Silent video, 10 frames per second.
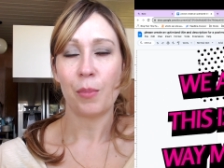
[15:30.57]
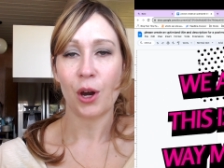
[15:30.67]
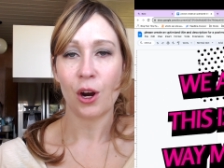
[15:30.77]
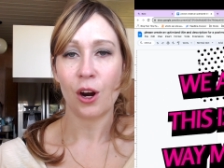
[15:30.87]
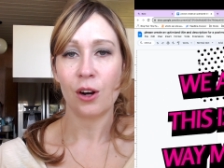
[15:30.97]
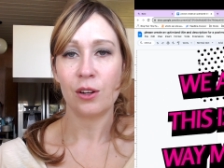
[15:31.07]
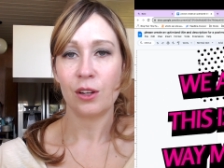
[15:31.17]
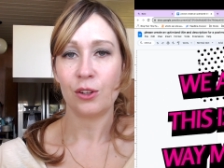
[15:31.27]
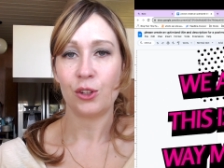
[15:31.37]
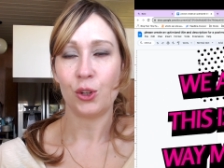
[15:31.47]
Bard
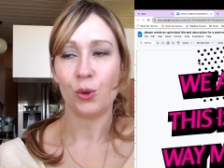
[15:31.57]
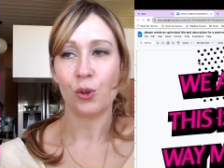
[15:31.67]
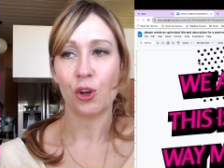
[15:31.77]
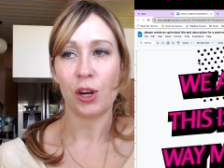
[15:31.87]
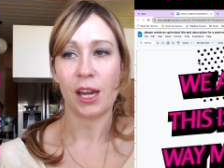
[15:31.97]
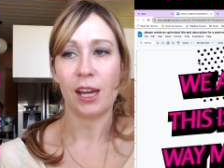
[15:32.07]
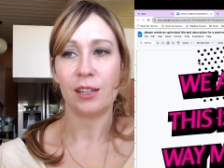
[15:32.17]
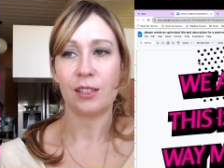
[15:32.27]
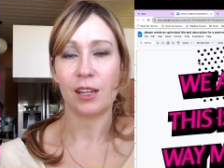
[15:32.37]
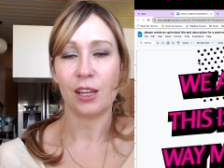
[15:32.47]
to
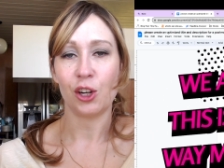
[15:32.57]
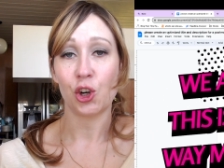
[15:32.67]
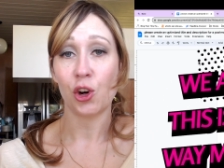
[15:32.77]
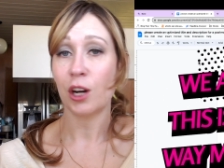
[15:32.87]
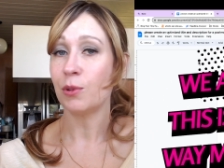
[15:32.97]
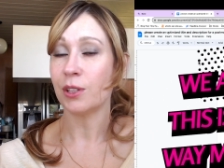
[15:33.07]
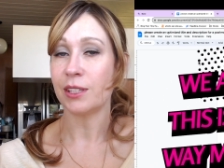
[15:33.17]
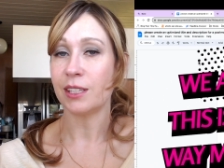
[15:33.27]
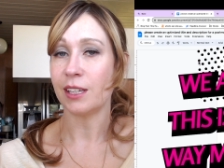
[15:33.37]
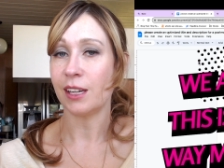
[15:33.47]
create an incredible
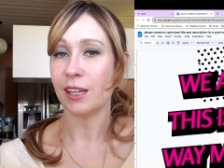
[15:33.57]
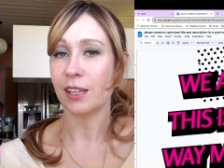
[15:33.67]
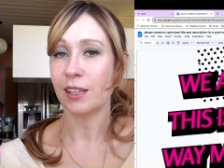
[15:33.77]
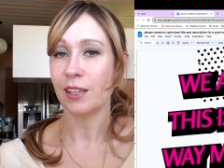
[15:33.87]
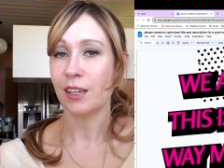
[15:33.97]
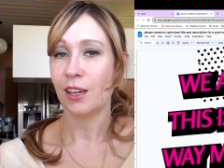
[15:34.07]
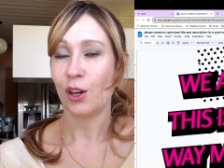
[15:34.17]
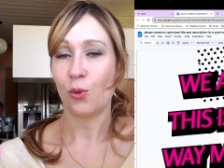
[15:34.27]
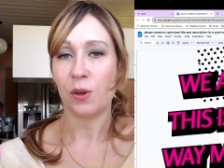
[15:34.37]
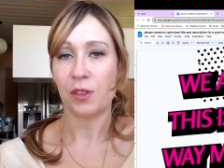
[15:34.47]
listing
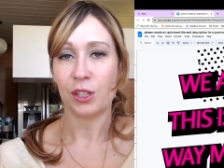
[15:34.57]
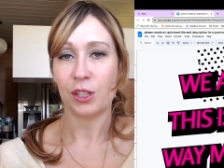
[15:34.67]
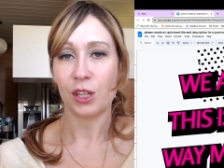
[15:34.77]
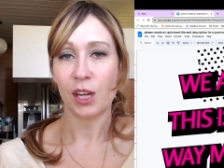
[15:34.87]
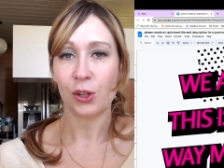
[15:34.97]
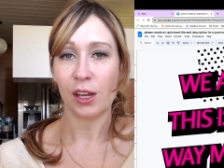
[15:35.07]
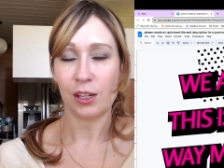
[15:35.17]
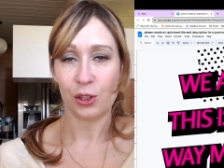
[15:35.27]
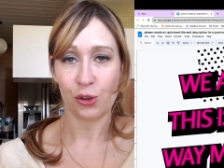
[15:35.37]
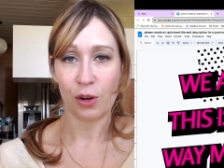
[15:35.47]
with a title and
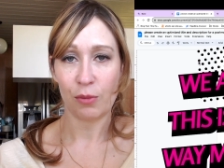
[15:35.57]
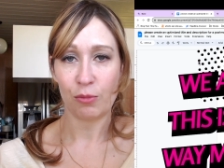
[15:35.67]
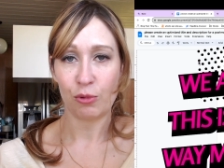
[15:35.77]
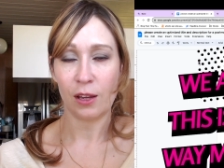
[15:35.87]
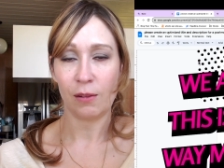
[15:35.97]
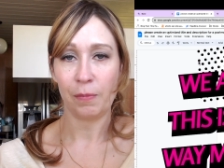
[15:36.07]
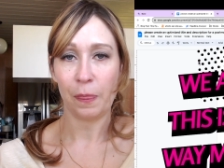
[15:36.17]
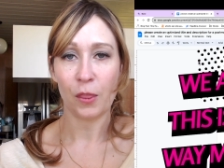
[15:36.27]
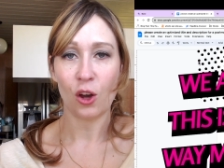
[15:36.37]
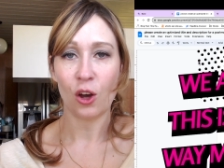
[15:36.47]
a
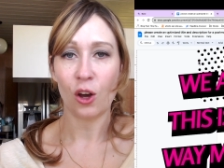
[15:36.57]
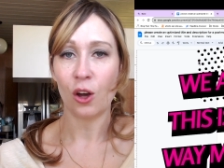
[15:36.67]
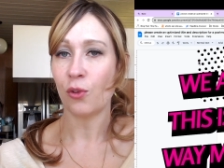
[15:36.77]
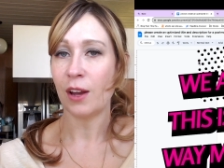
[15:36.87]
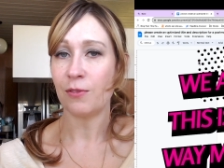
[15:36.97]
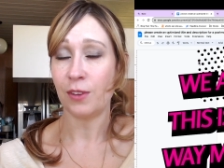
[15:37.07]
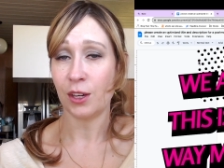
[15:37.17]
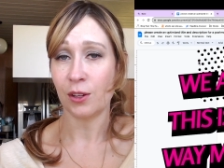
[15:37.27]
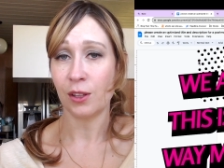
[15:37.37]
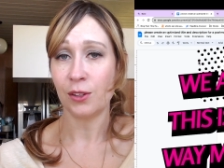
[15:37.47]
description, all the right
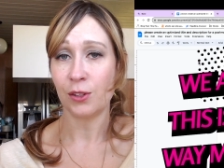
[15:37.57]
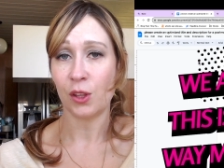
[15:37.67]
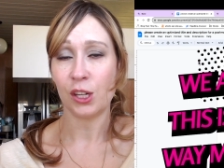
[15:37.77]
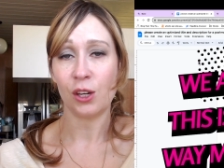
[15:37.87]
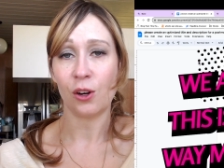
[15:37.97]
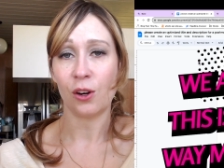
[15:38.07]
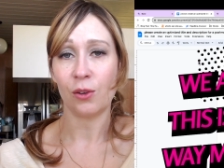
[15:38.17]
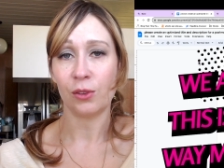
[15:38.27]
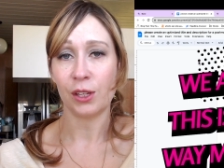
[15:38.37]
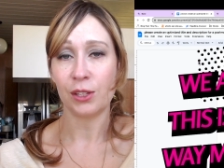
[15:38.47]
fields so that
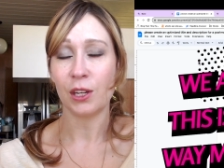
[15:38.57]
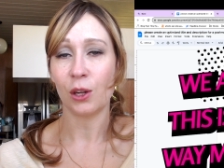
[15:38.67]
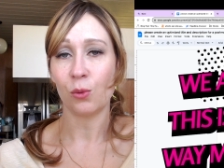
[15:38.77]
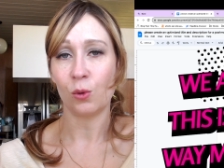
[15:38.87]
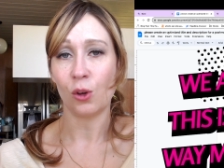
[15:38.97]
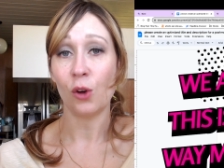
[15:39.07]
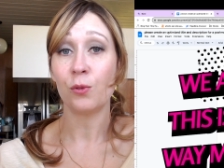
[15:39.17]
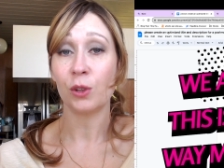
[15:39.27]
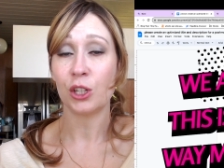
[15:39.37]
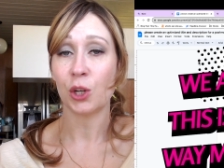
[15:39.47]
your listing will
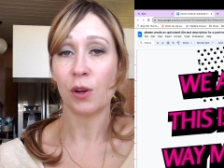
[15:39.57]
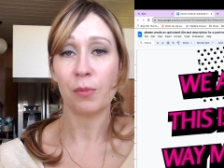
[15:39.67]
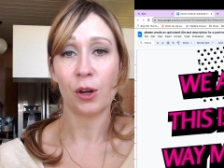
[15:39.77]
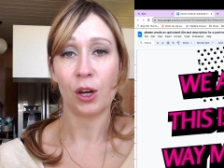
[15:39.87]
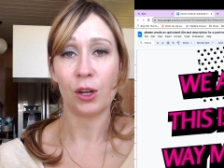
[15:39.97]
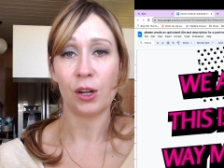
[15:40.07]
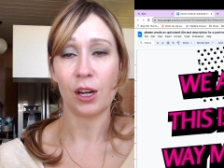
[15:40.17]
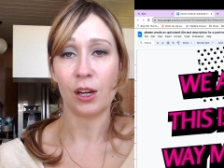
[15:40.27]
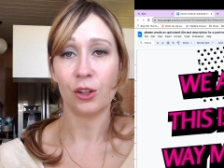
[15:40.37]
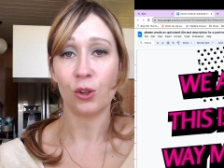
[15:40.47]
hopefully show up on
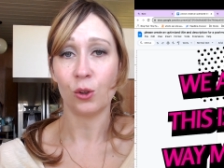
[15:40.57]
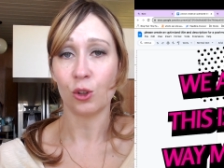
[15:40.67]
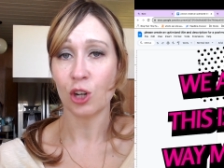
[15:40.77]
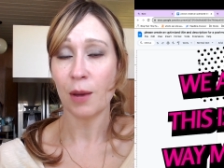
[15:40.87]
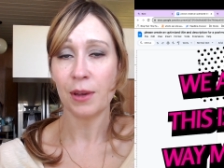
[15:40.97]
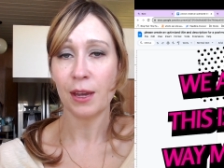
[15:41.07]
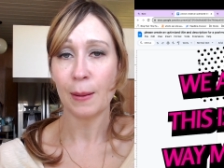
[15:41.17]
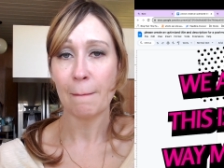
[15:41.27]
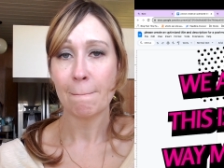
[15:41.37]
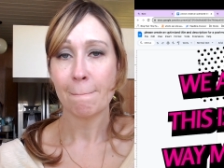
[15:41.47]
uh, Google
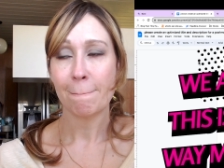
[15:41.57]
Shopping,